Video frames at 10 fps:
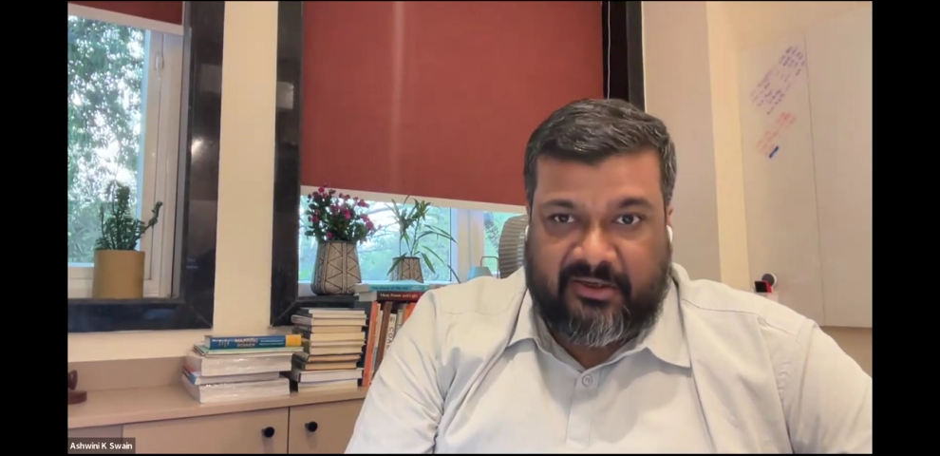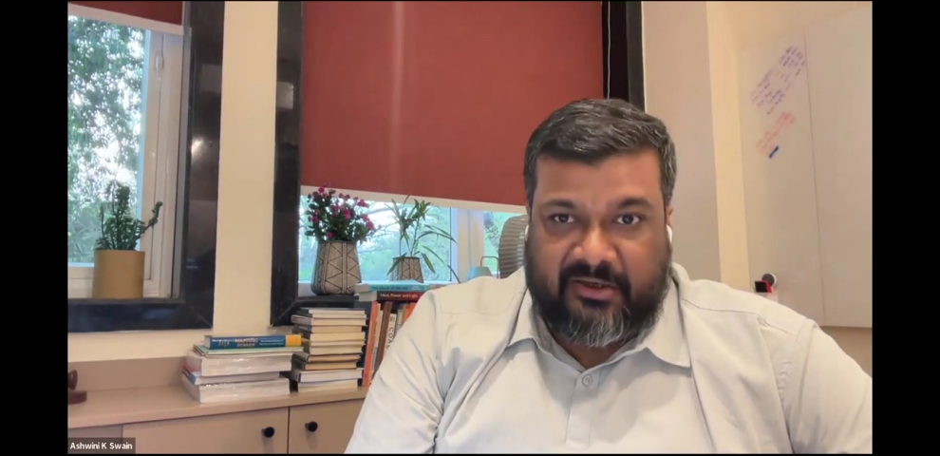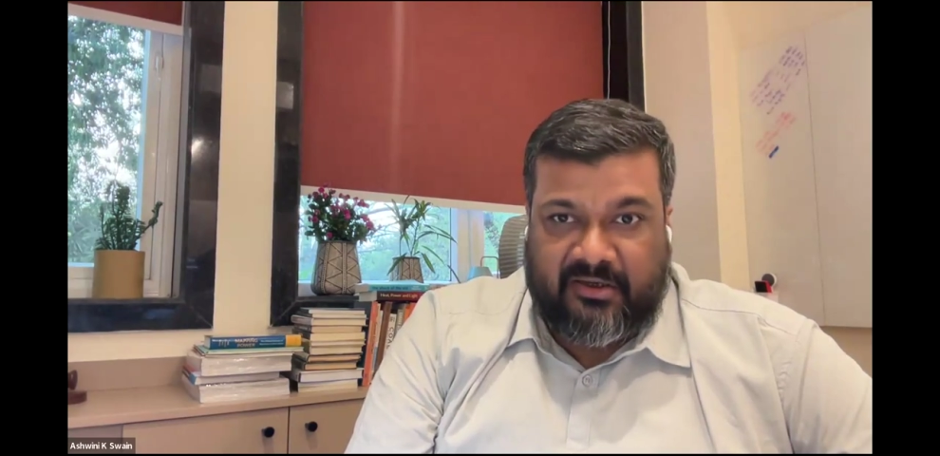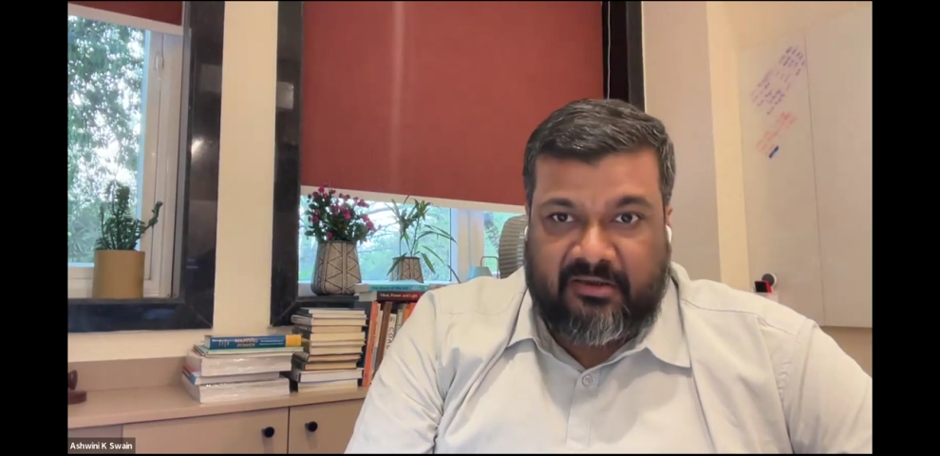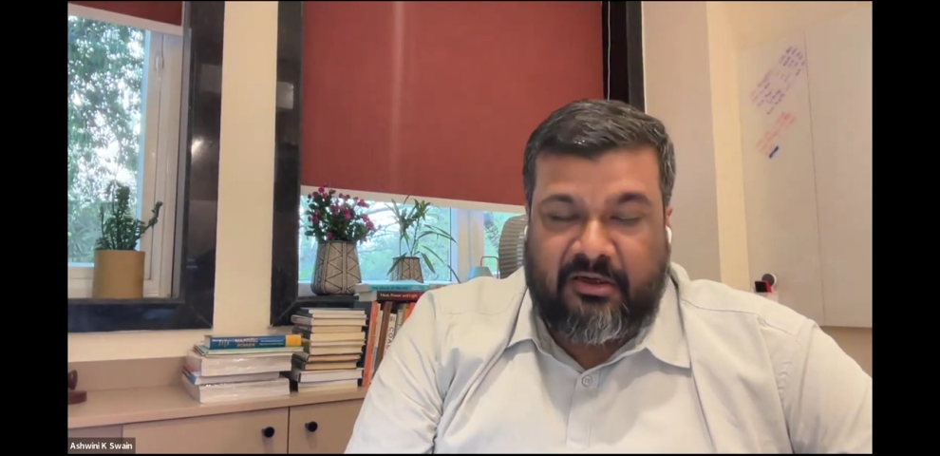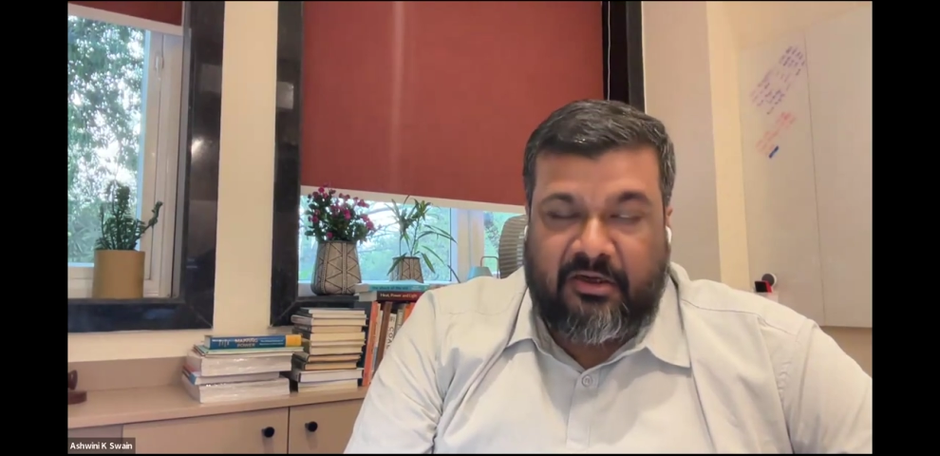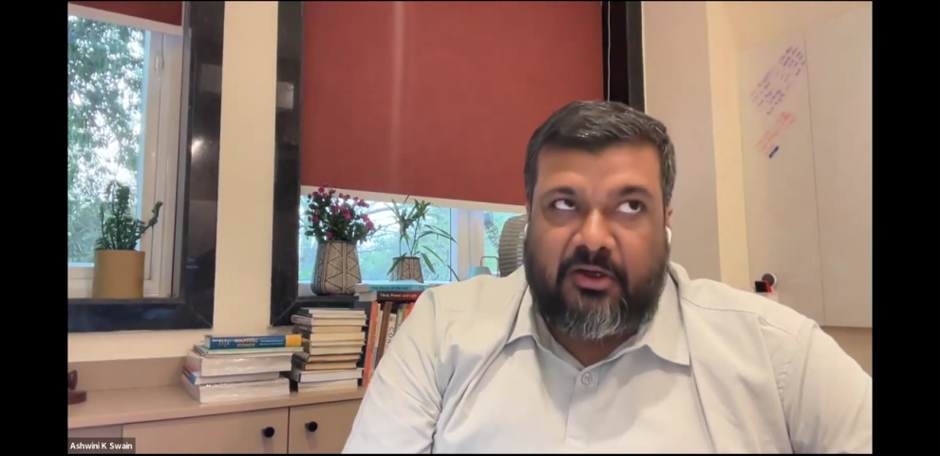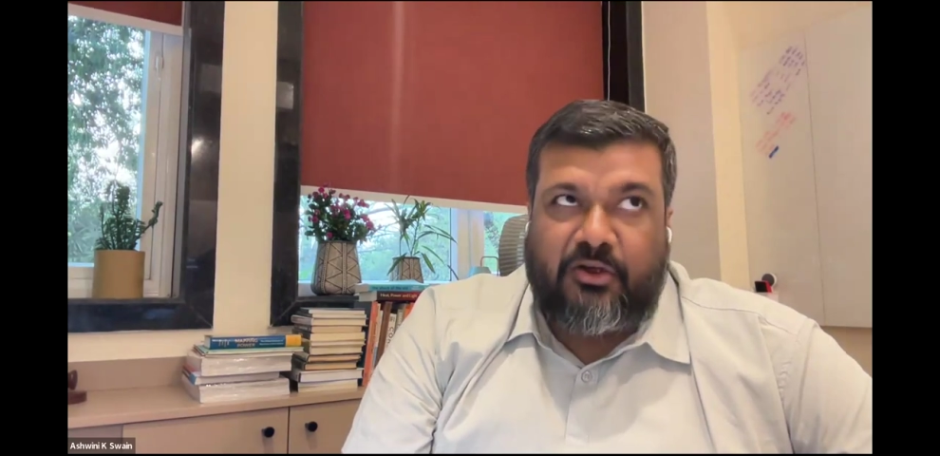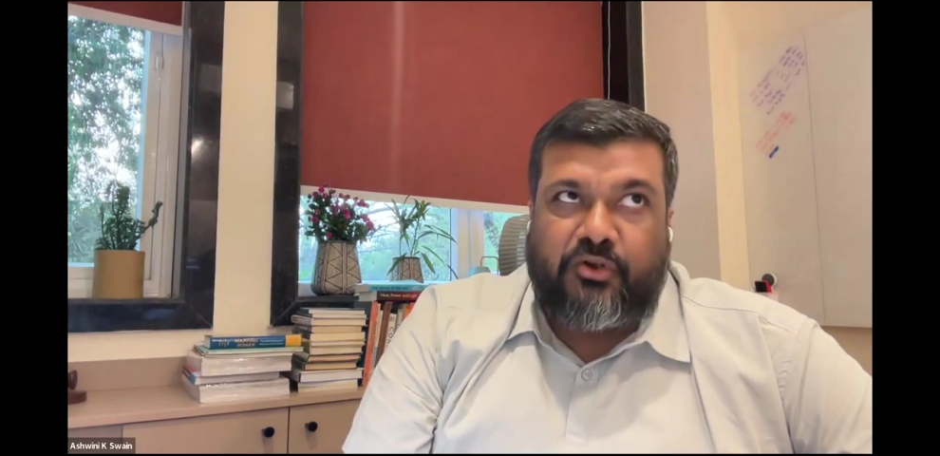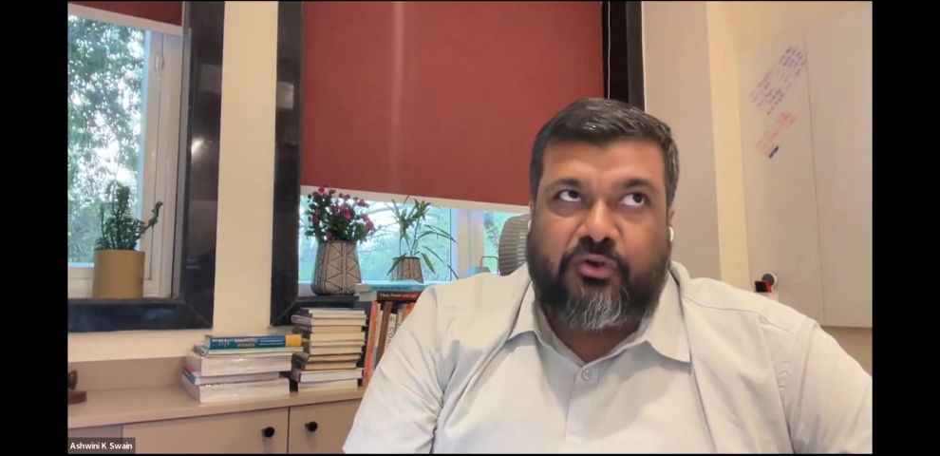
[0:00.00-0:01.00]
run.
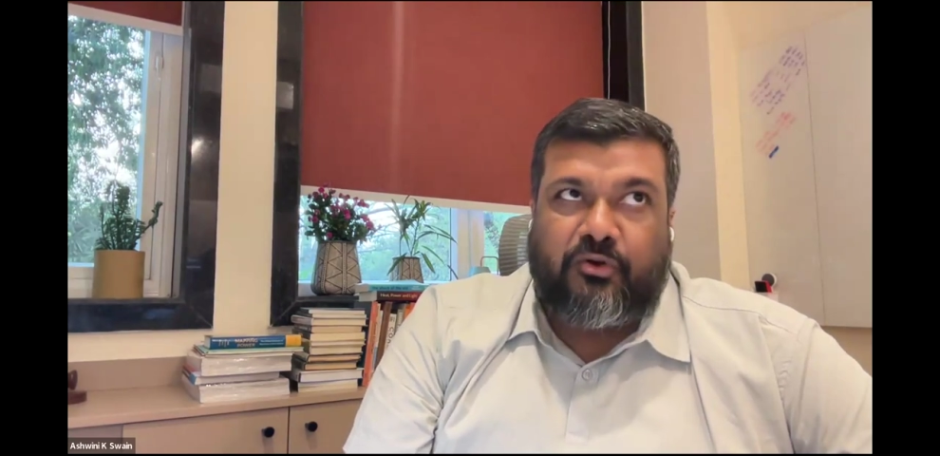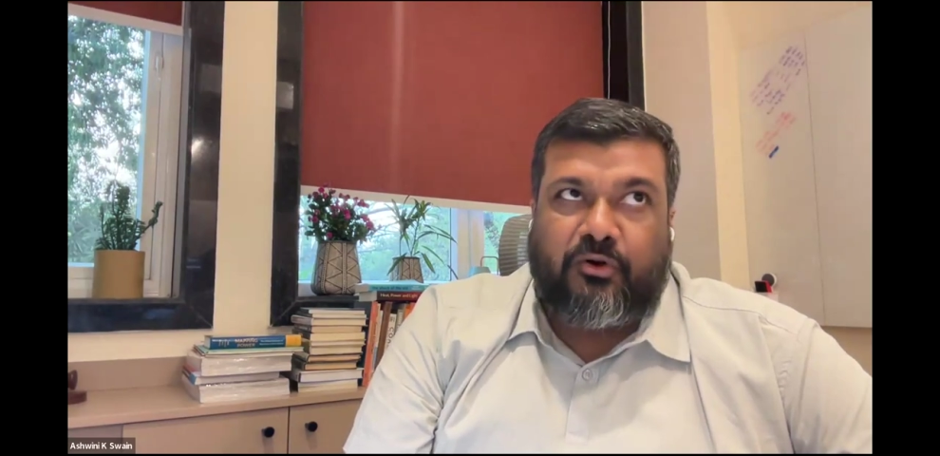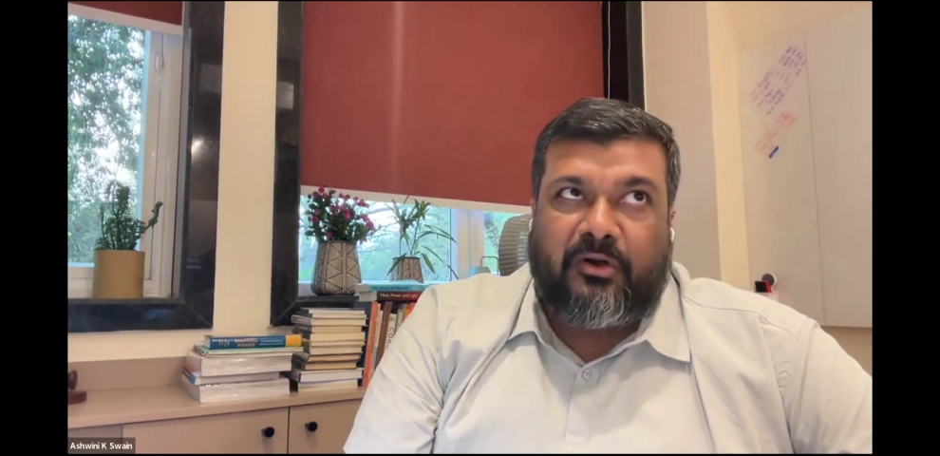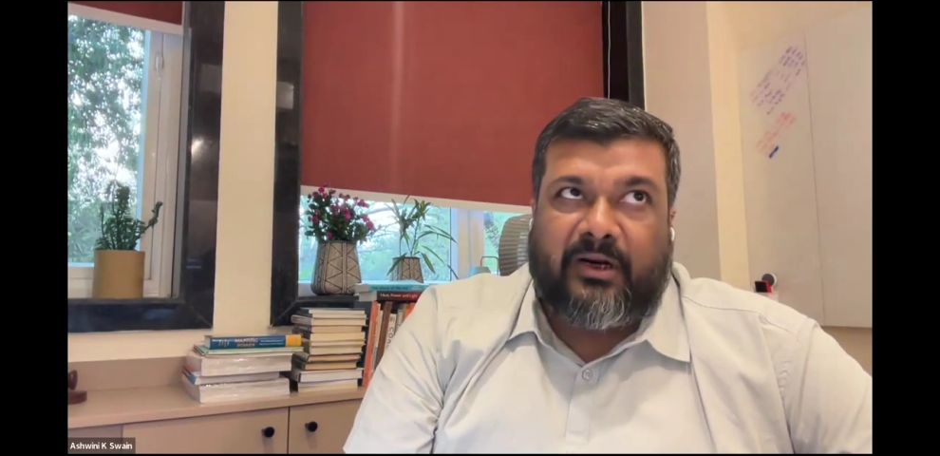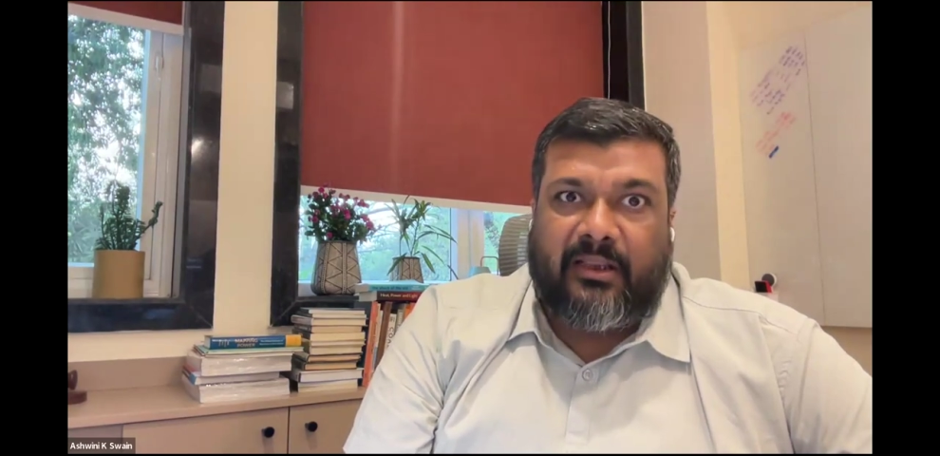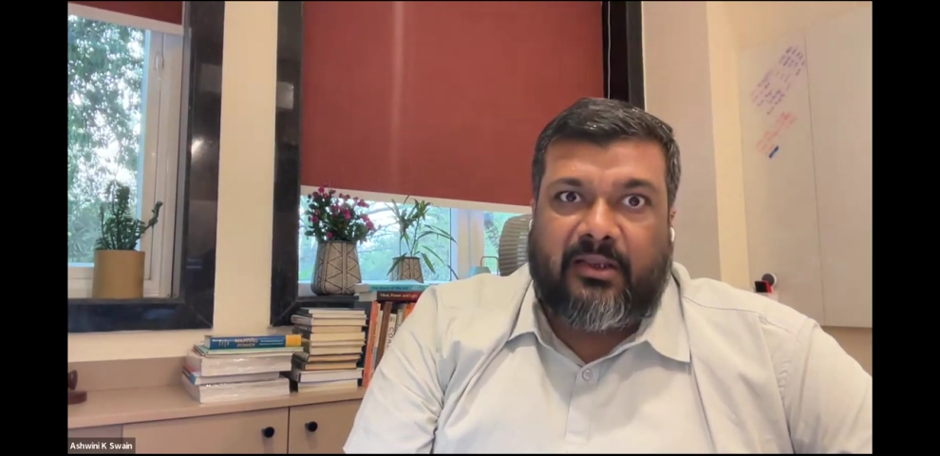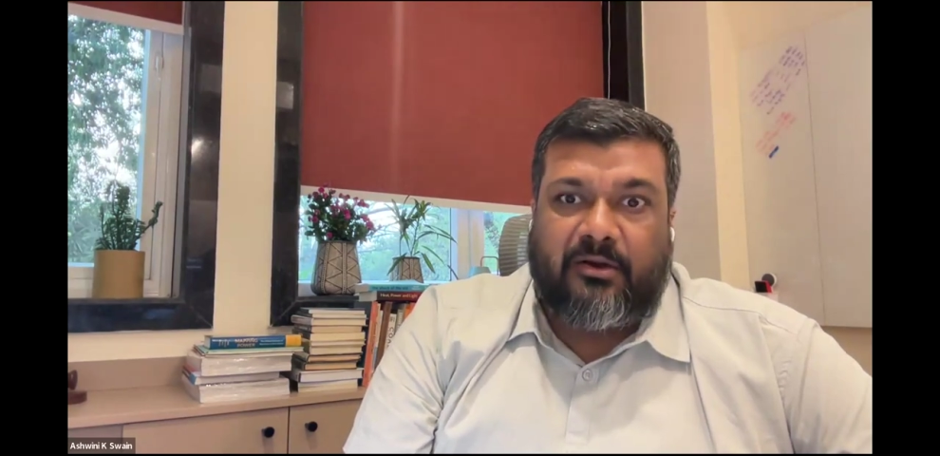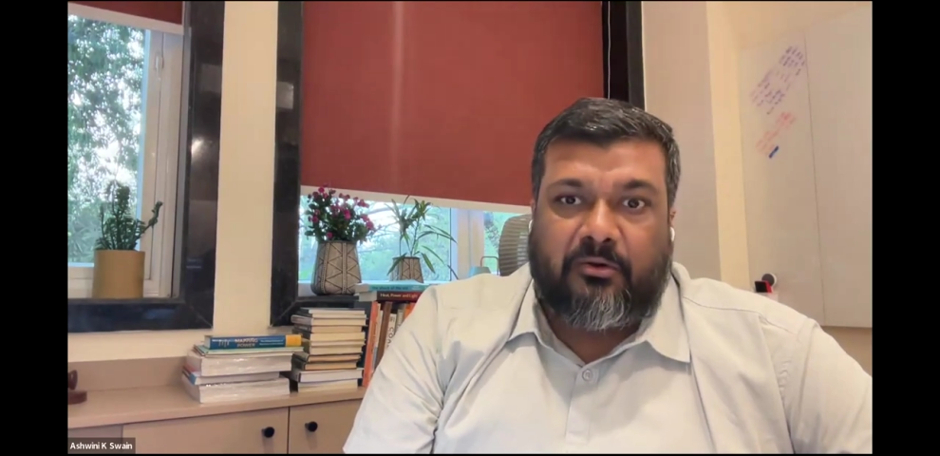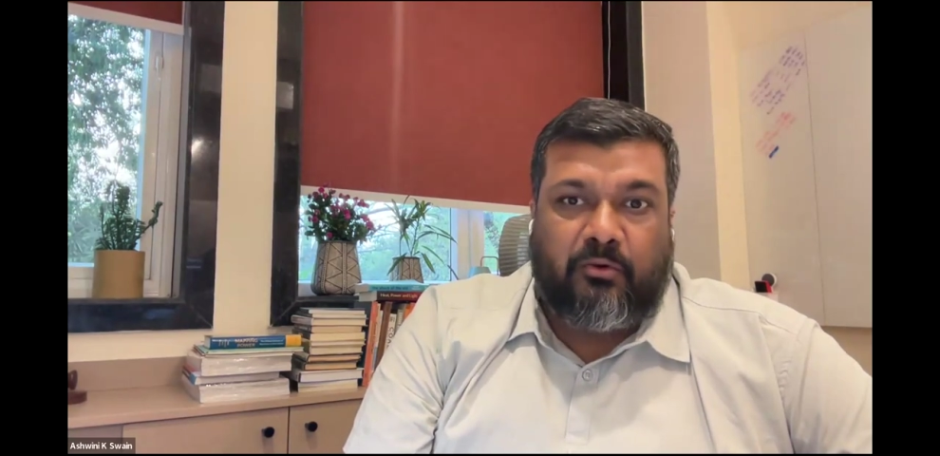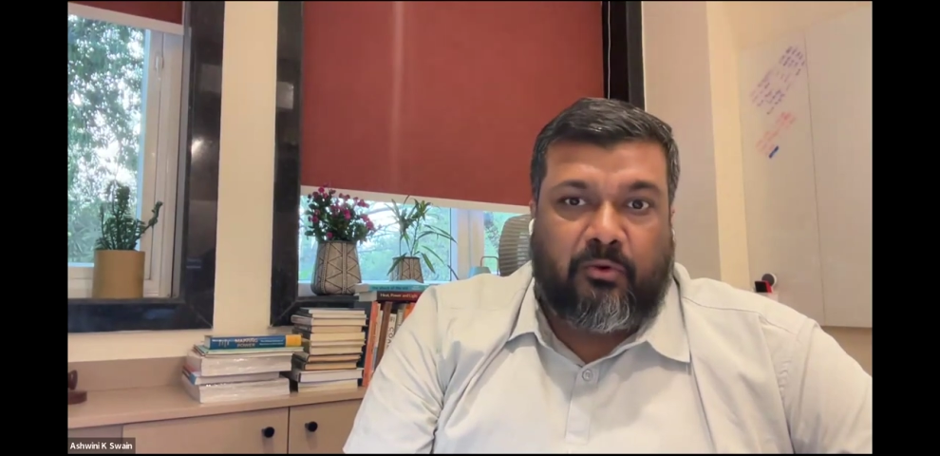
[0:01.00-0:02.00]
So rather, the